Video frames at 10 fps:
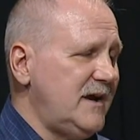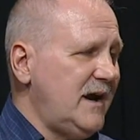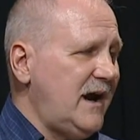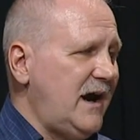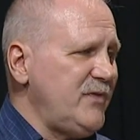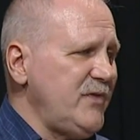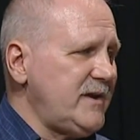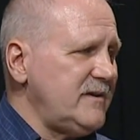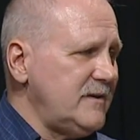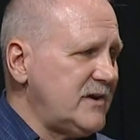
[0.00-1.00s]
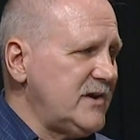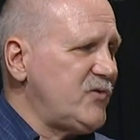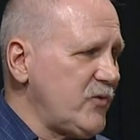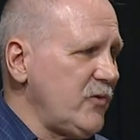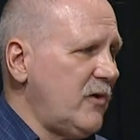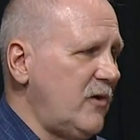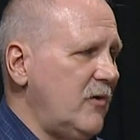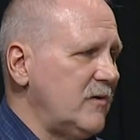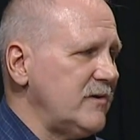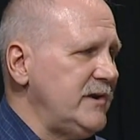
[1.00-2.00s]
I think
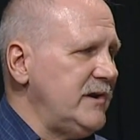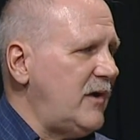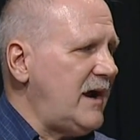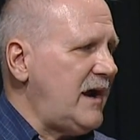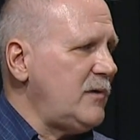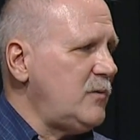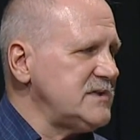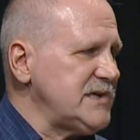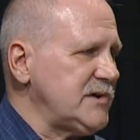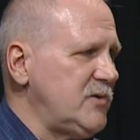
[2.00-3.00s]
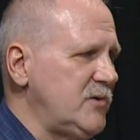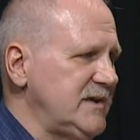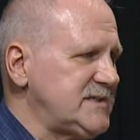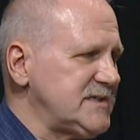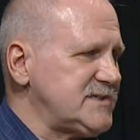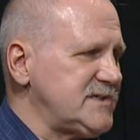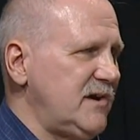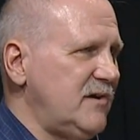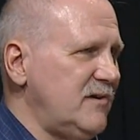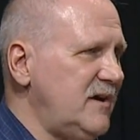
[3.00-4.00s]
control, I wasn't going to
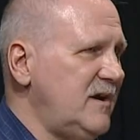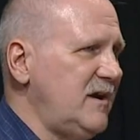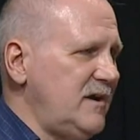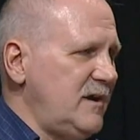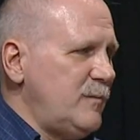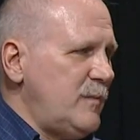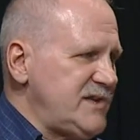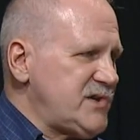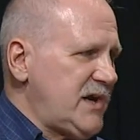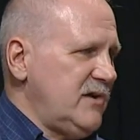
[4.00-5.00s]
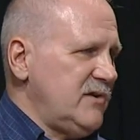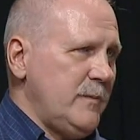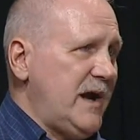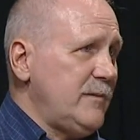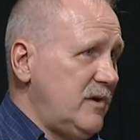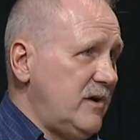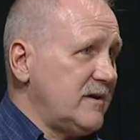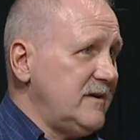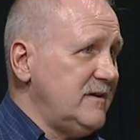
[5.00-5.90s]
sell my child, my book,